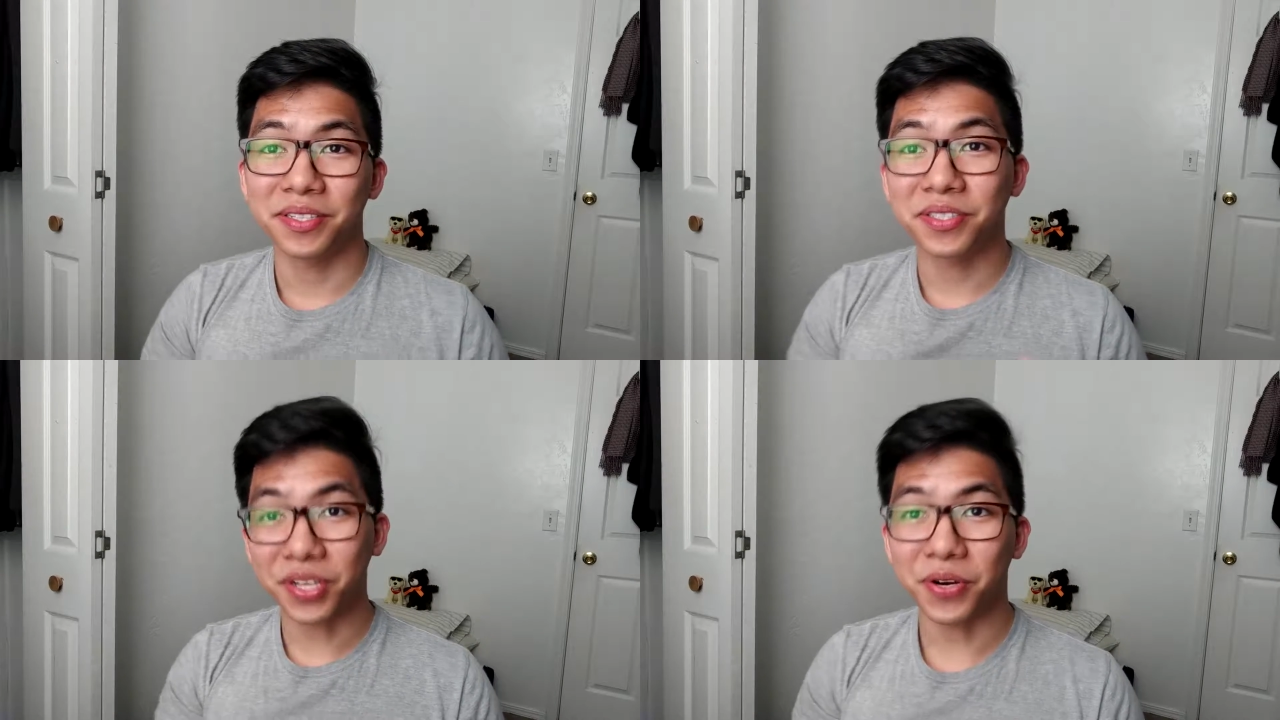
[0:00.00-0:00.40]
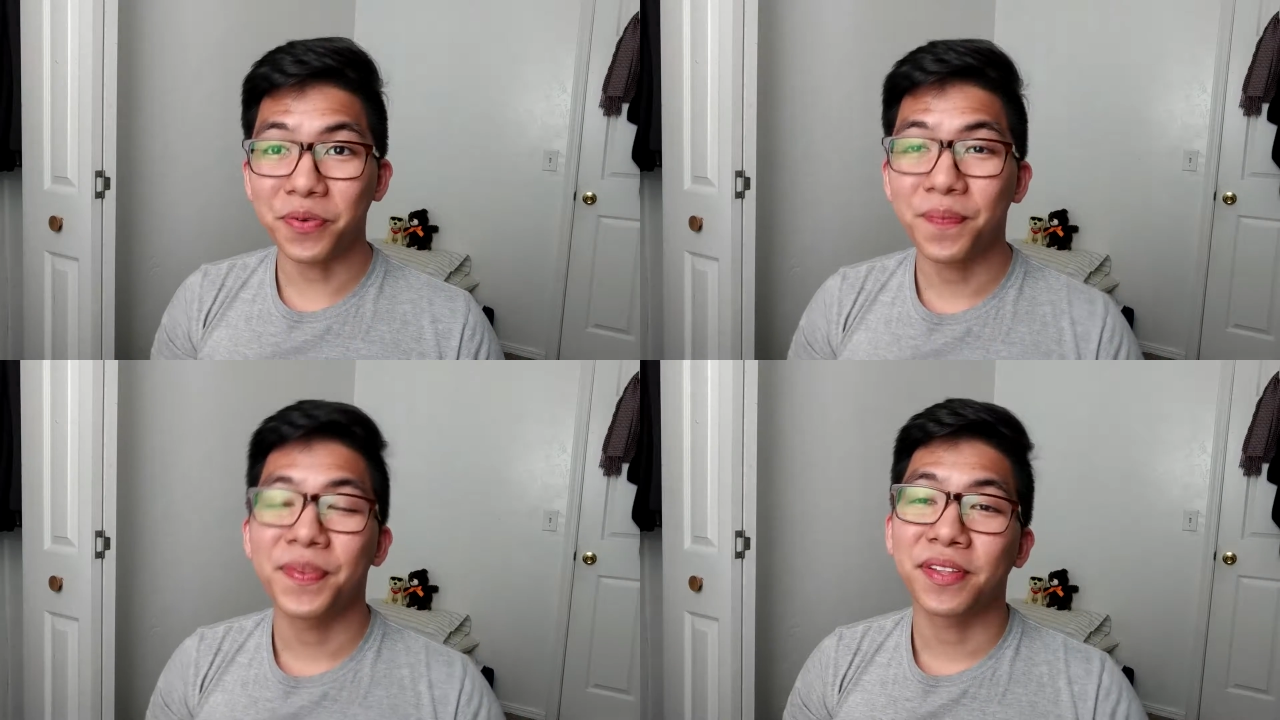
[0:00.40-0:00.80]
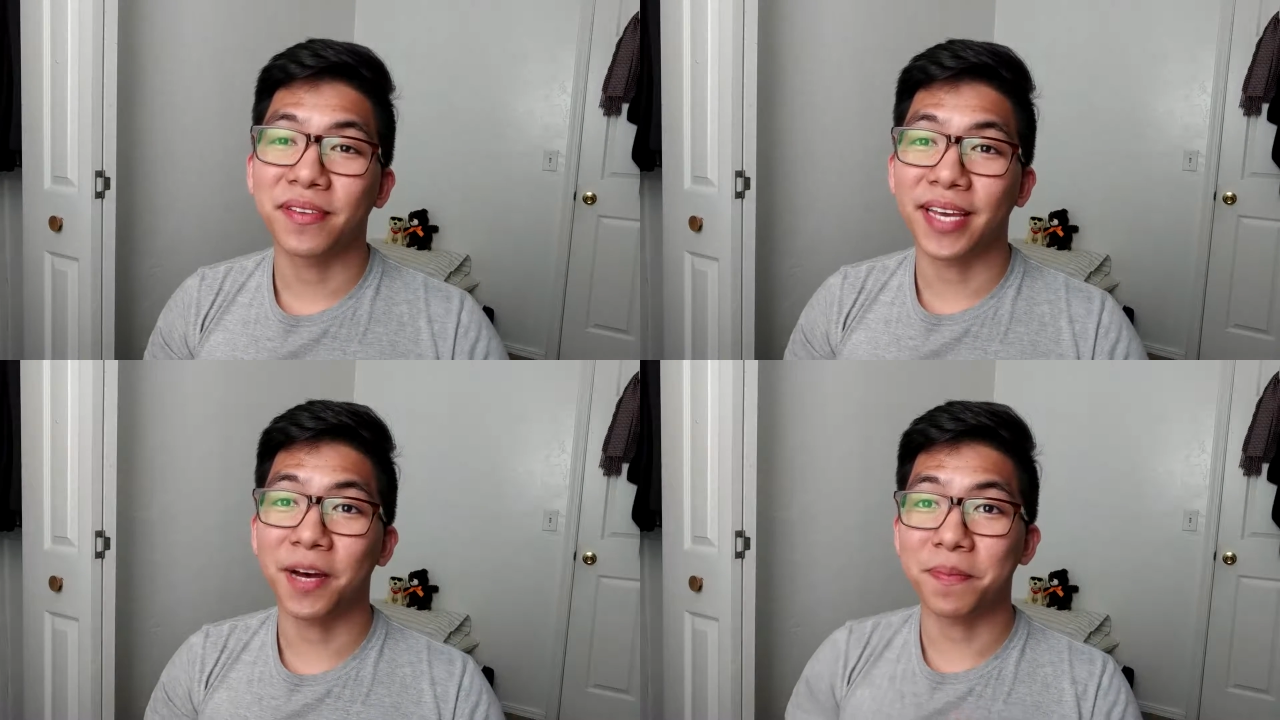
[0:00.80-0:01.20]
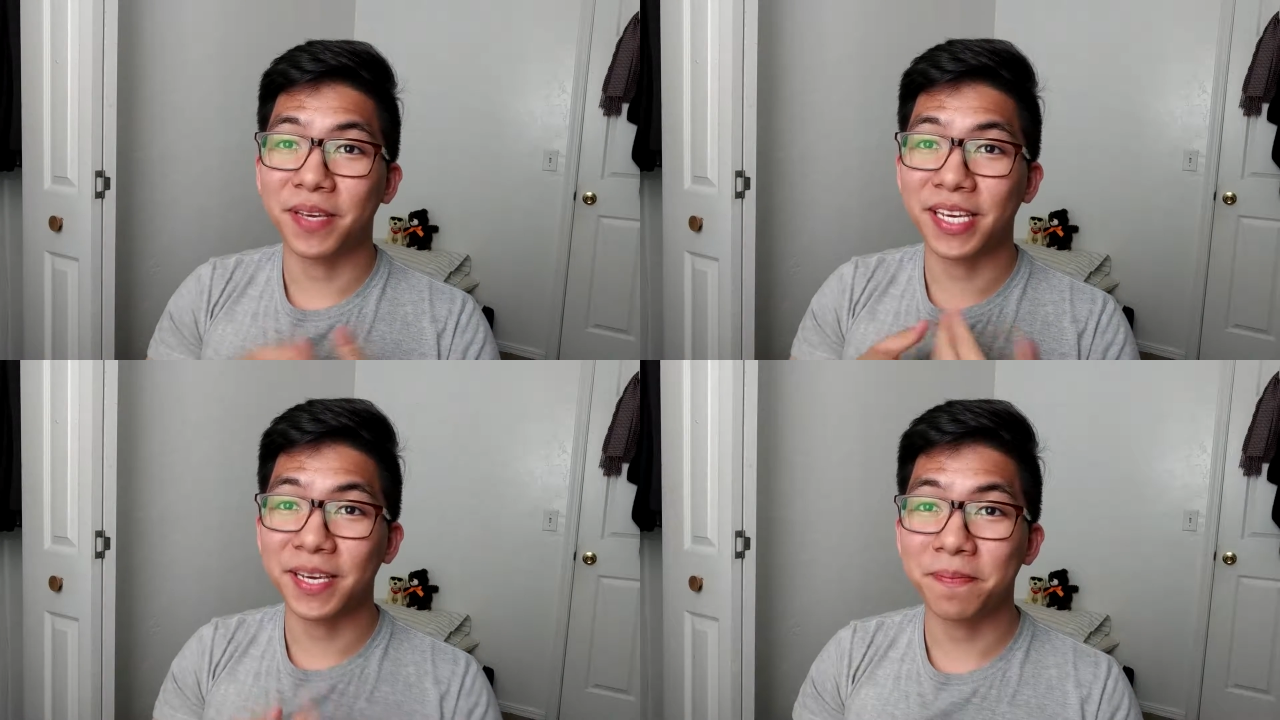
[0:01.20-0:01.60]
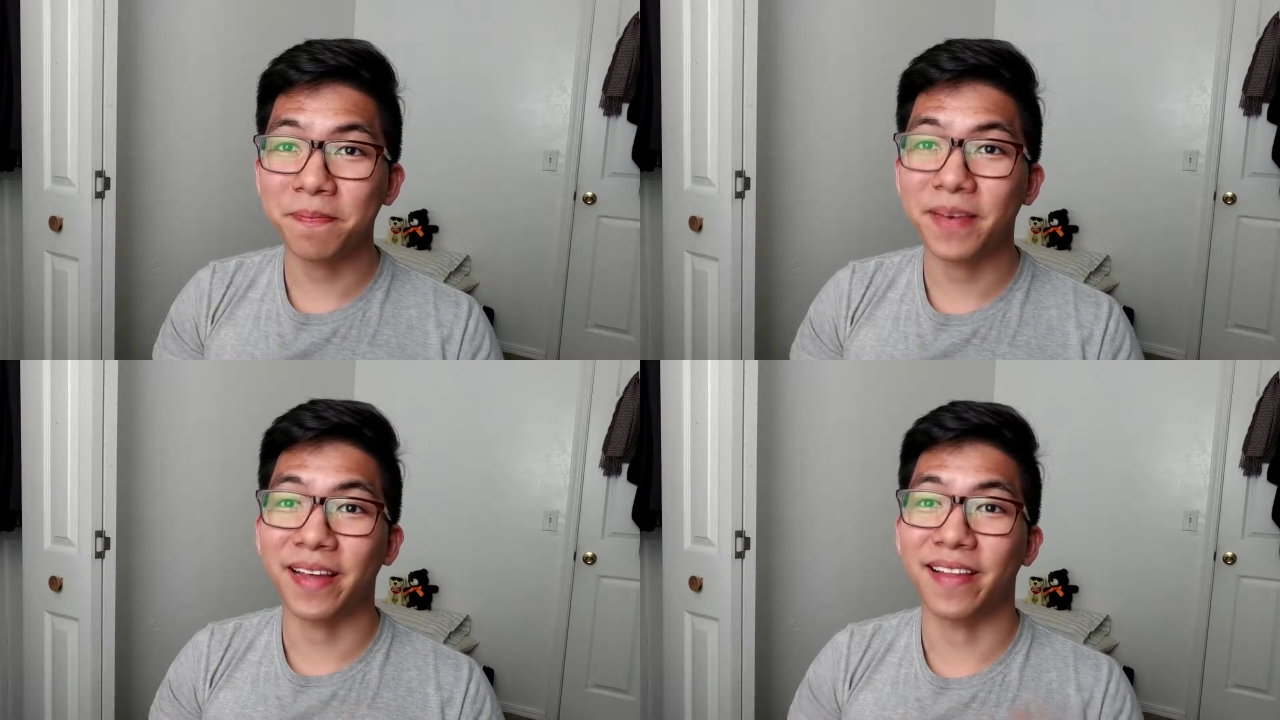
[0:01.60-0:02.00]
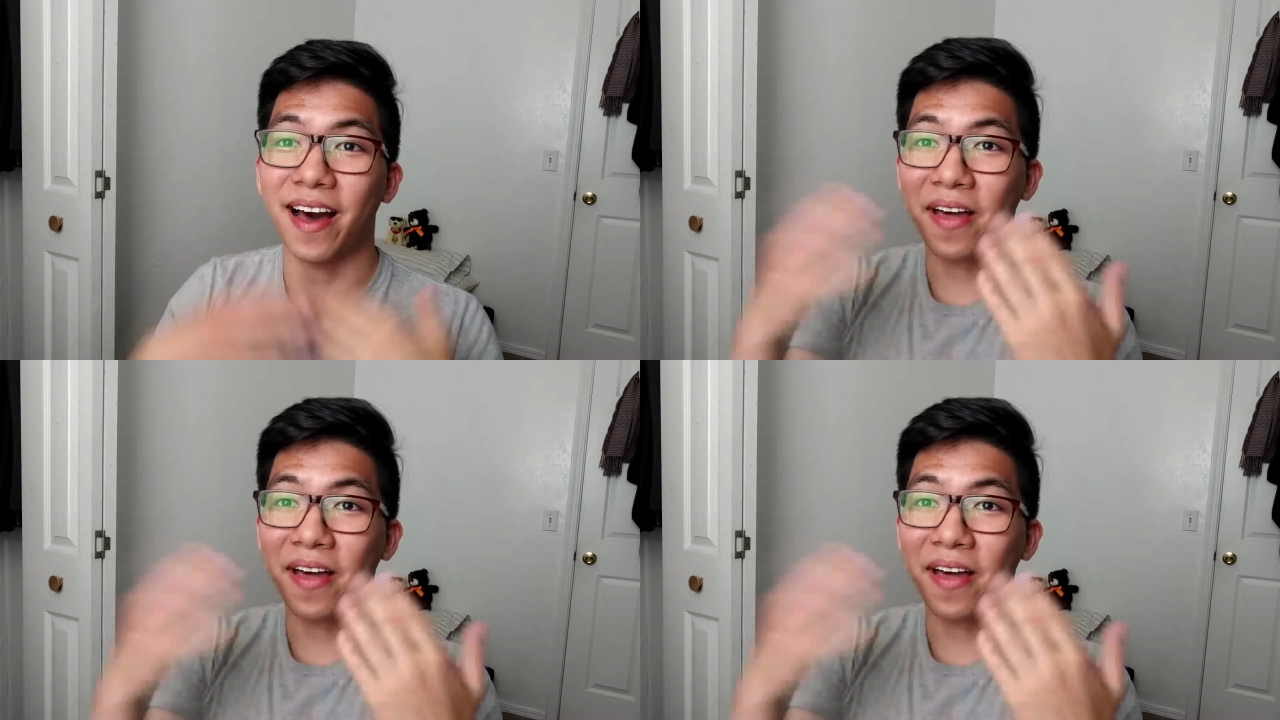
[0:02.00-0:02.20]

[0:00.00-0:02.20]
So, to help him and